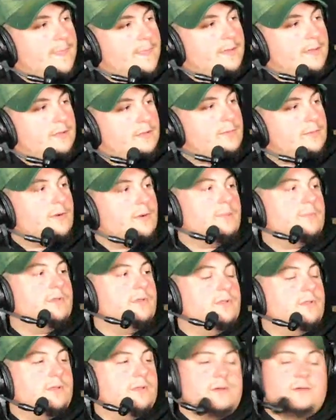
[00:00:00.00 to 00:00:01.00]
You bought me
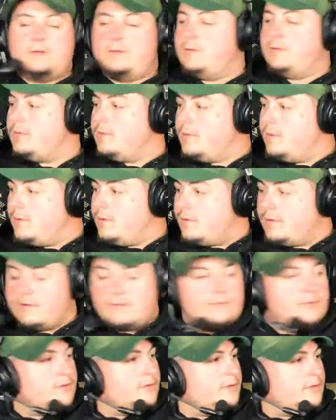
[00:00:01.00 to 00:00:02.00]
the
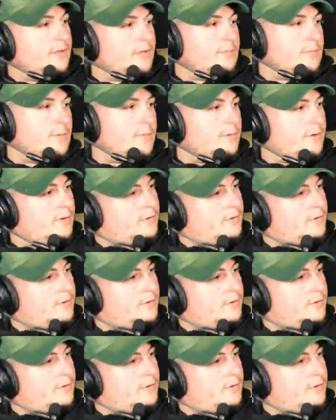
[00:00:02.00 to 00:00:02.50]
Fuente, remember?